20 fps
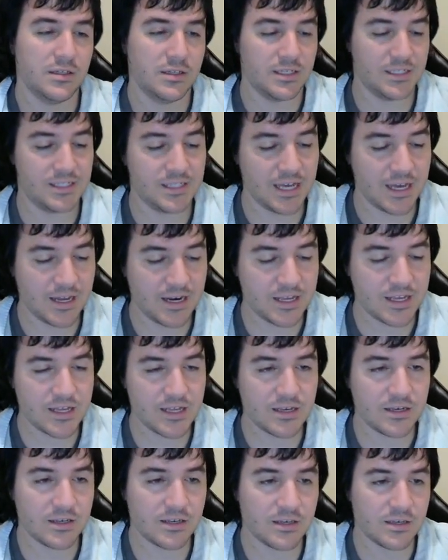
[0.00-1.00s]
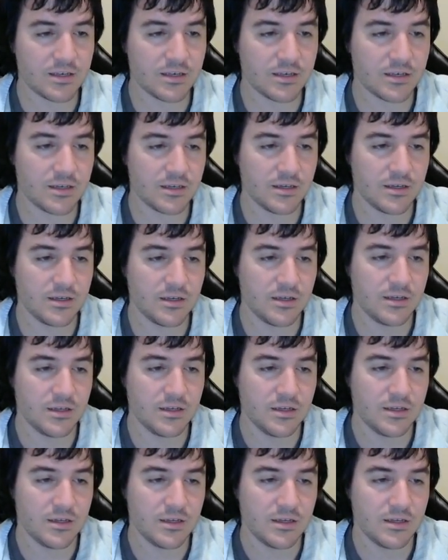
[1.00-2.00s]
Is that it?
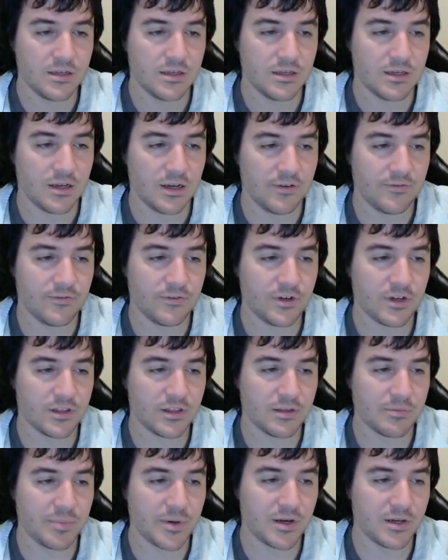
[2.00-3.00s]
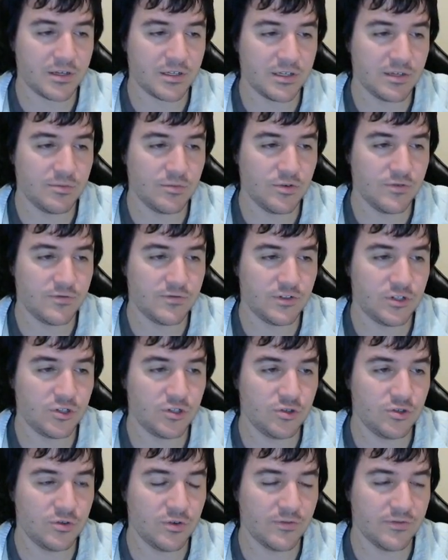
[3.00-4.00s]
I forgot the pawn can move
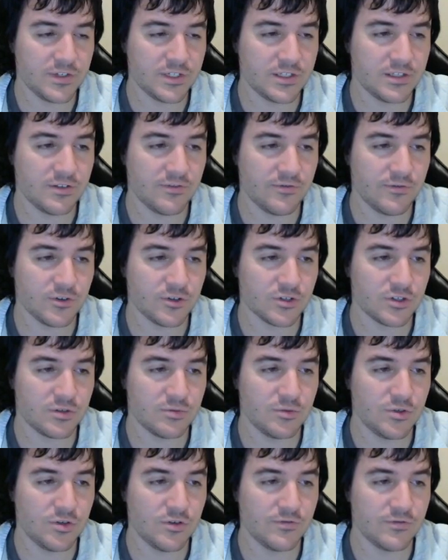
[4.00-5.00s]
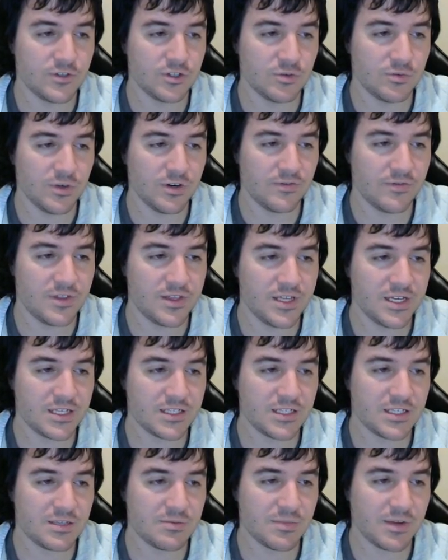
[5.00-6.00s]
2 if it's the first move. So what if
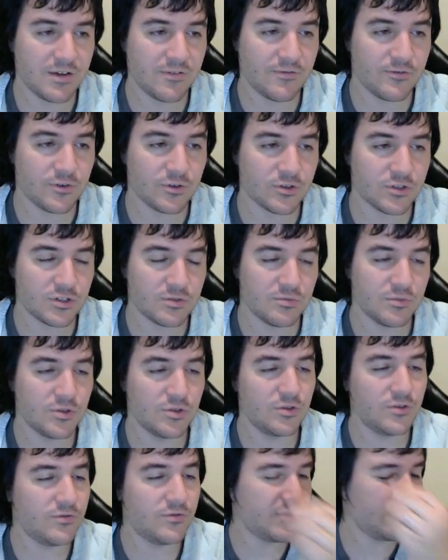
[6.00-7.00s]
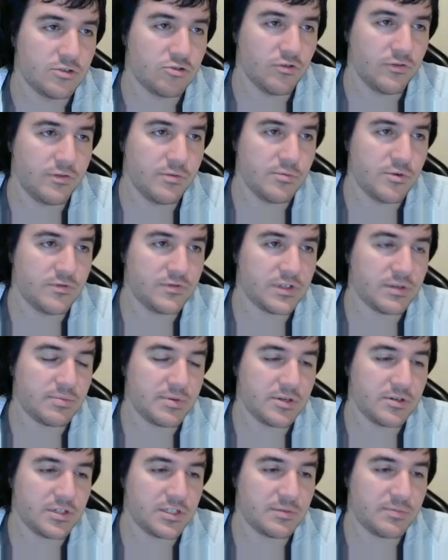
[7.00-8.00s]
this is my first move? So if he moves up
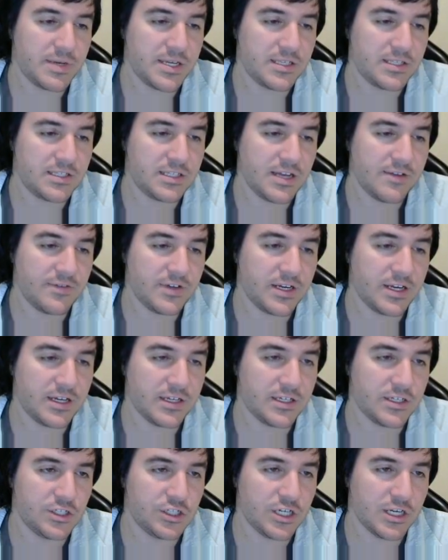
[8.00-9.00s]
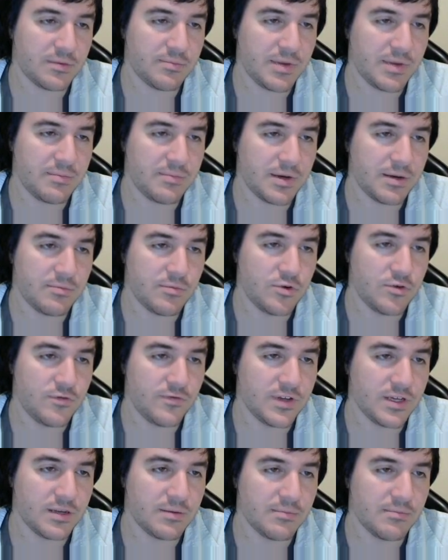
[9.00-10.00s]
here to space 7, I checkmate by
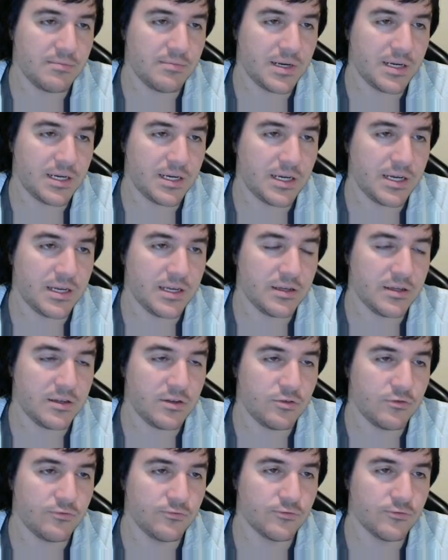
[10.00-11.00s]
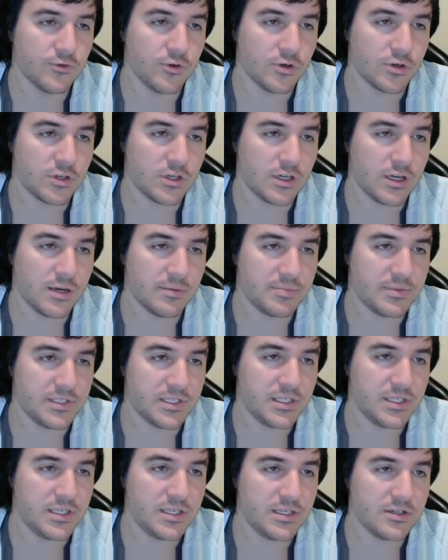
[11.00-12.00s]
moving my rook up to
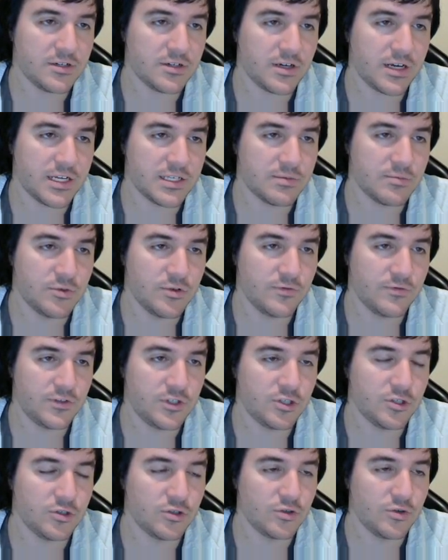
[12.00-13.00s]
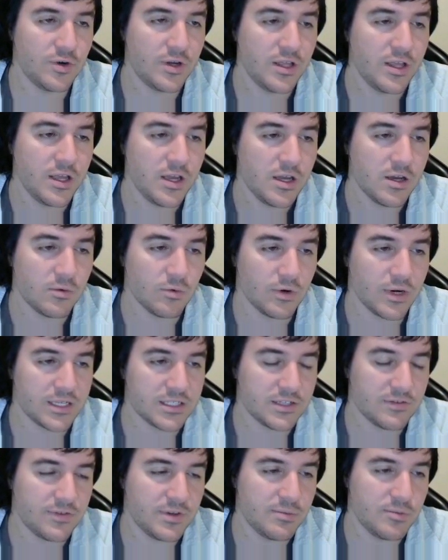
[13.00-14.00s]
here as move 2.
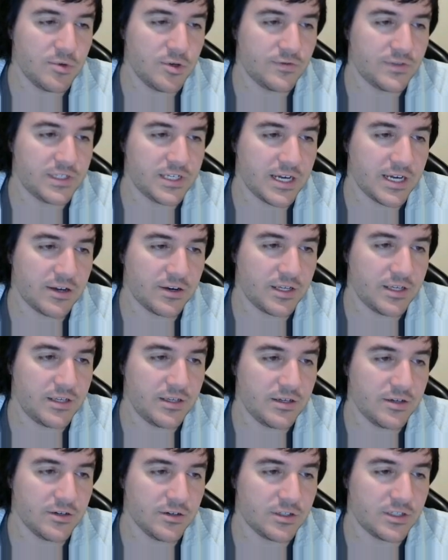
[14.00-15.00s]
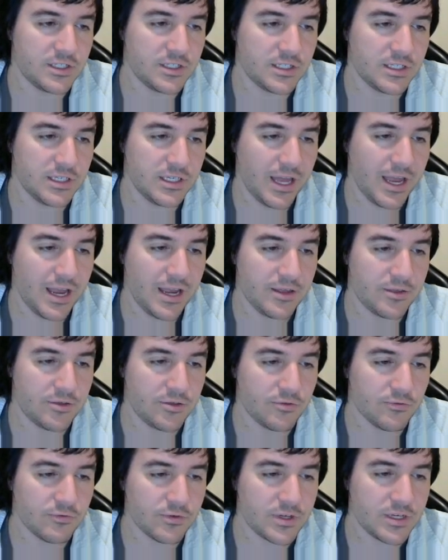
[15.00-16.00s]
Whereas if he moves down here to
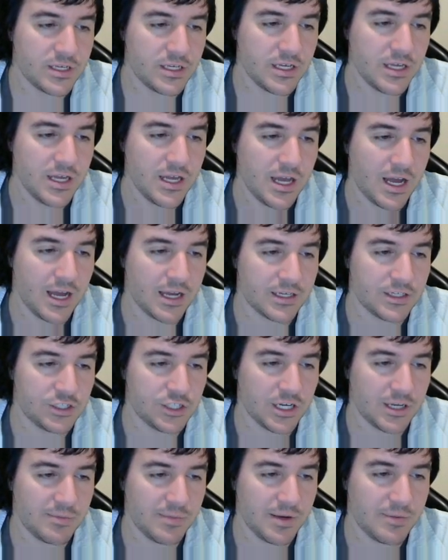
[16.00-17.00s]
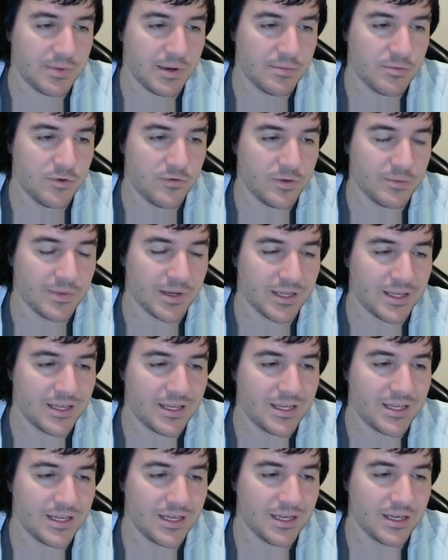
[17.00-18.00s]
A3, I can checkmate by moving my
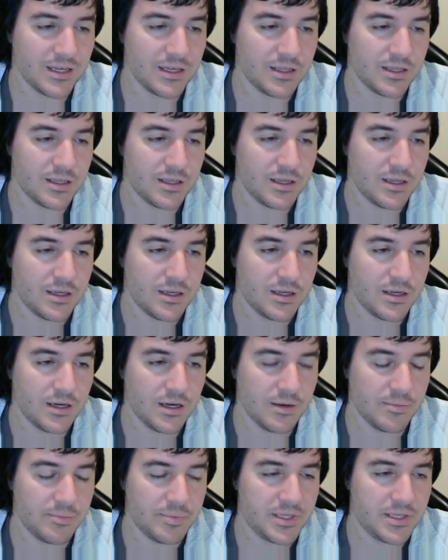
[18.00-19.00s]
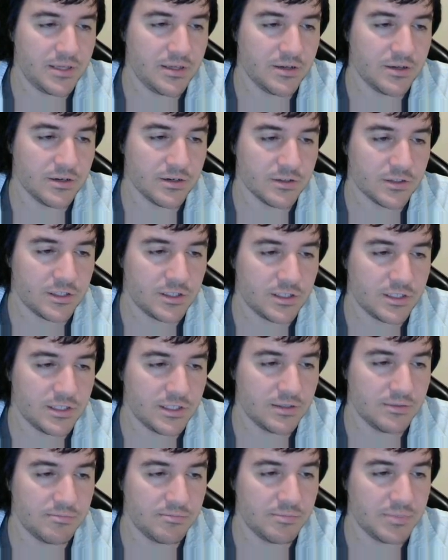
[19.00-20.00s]
king up here
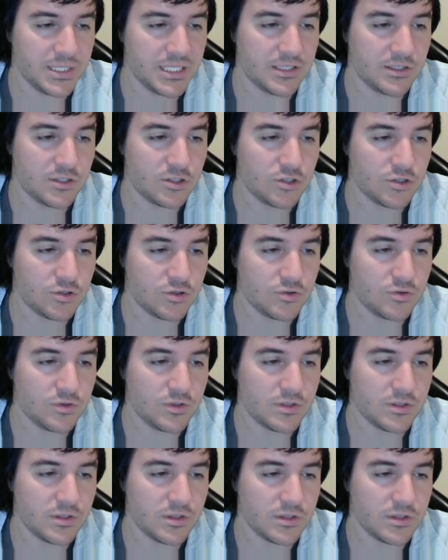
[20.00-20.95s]
to B2.